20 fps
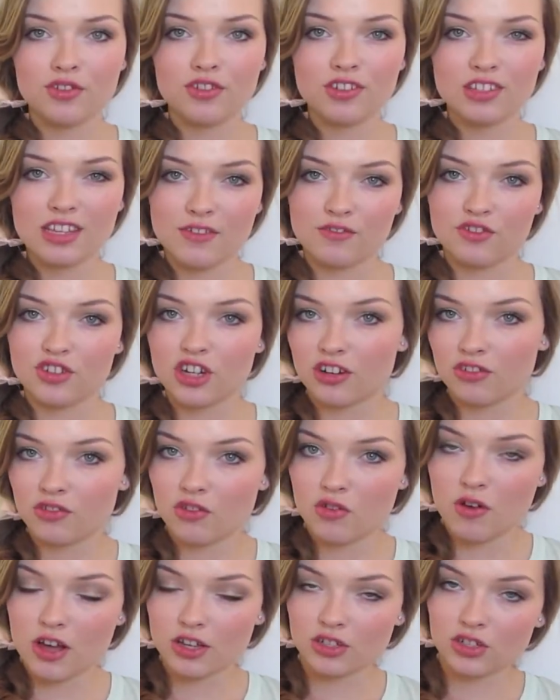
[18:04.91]
you just have
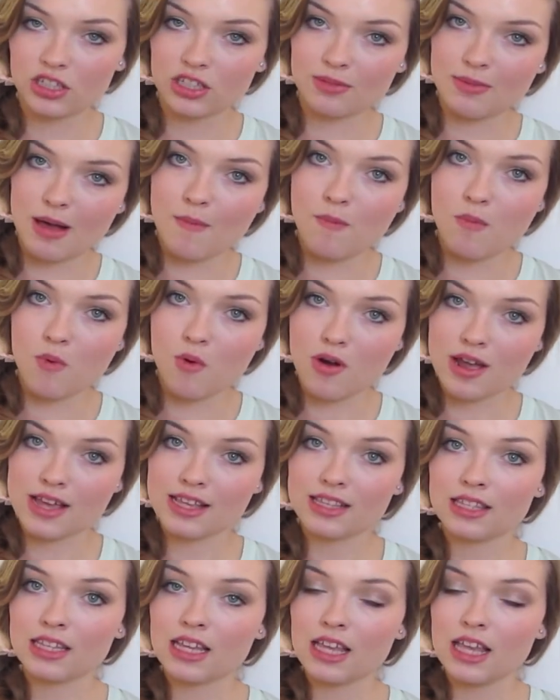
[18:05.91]
general questions about
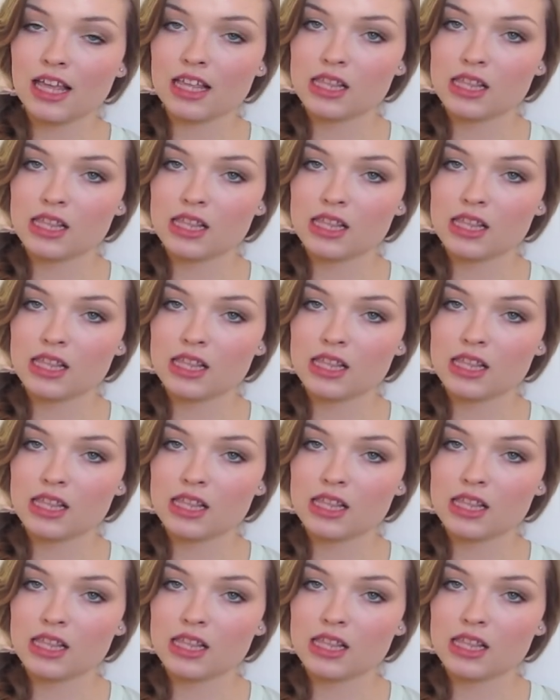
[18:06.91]
boys,